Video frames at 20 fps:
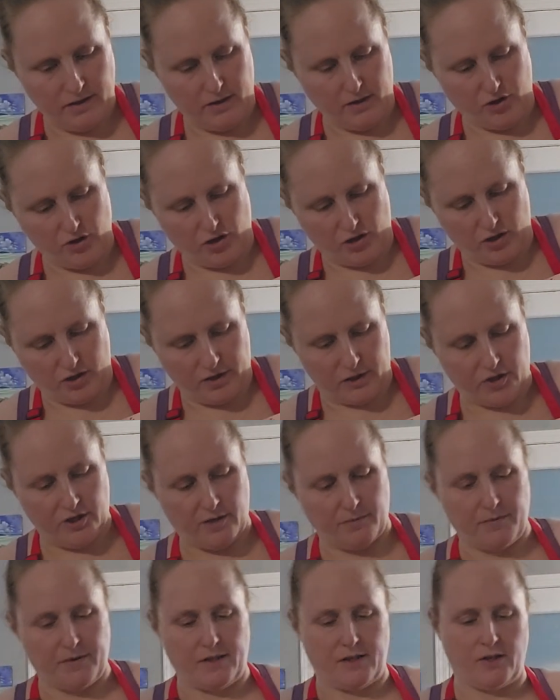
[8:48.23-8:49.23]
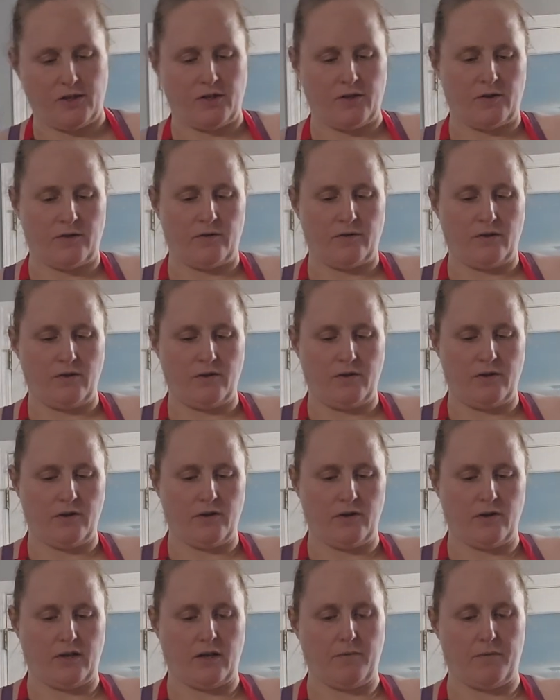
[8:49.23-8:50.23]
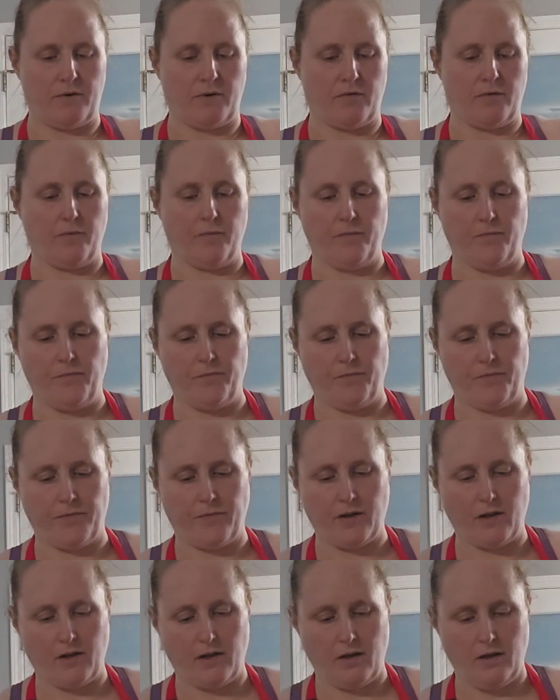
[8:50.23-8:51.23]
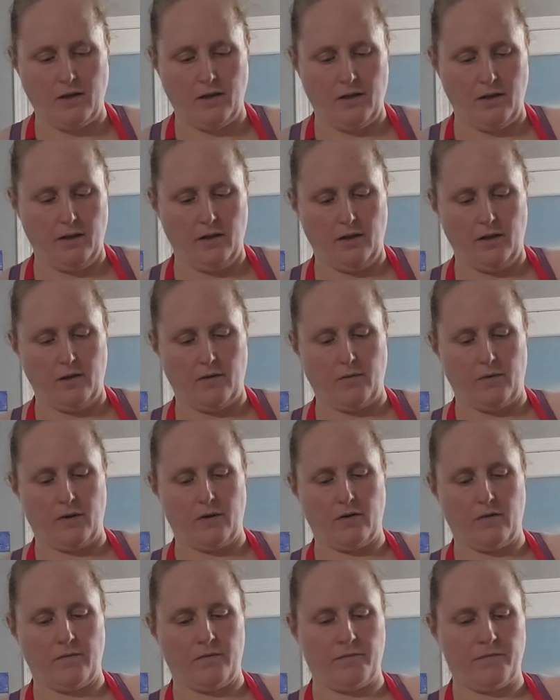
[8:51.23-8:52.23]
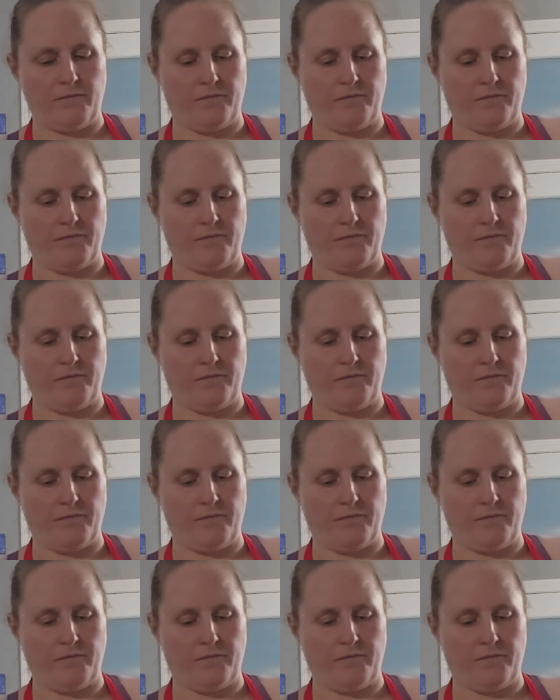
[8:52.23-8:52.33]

the chocolate chips into the cookie dough. There we go.